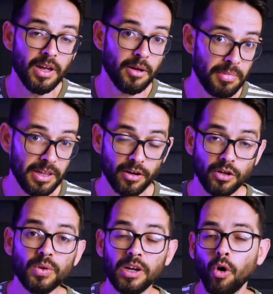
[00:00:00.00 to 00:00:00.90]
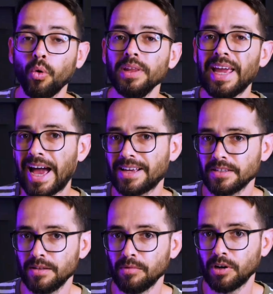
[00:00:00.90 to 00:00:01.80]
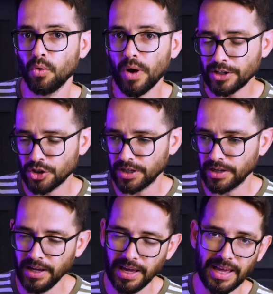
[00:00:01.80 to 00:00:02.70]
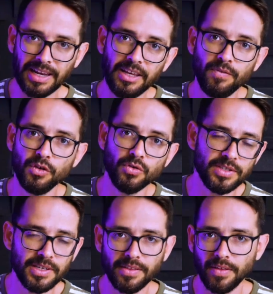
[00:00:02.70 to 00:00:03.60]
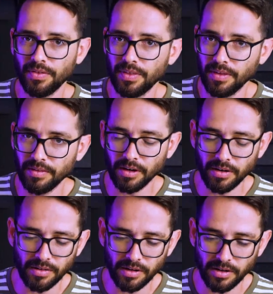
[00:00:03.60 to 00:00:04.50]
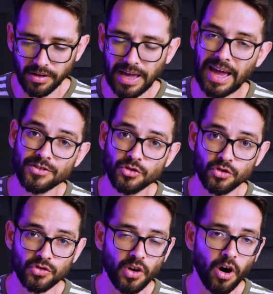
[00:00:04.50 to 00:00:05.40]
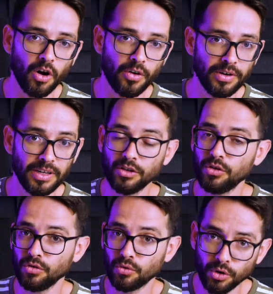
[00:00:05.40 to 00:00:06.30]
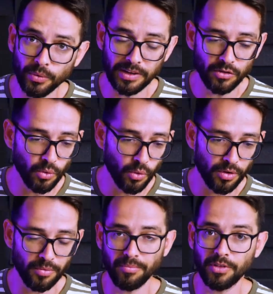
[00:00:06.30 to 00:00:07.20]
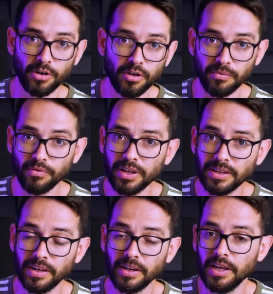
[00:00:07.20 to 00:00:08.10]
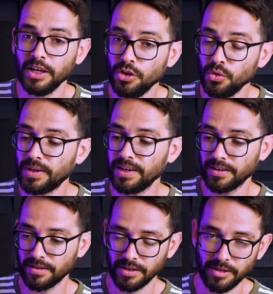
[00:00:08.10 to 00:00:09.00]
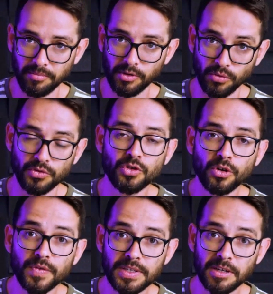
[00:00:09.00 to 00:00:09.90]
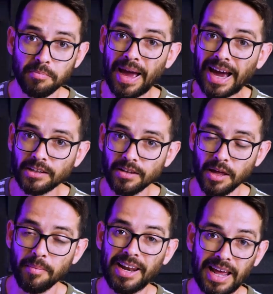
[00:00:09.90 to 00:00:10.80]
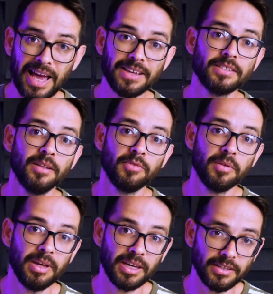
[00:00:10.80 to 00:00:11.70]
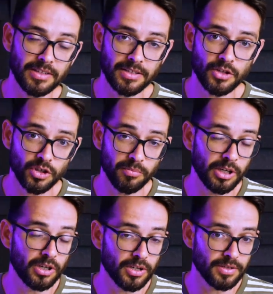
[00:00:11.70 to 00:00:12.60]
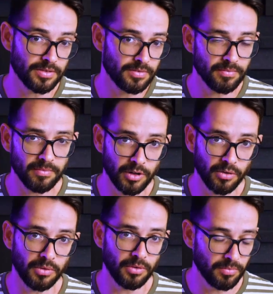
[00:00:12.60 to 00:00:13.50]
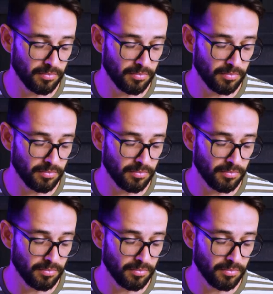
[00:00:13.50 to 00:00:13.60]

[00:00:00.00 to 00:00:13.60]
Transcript: be there. You can only ask them the question, and if you see that the answers are incongruent or they're conflicting, you can surface it back to them and ask them to make a decision, because you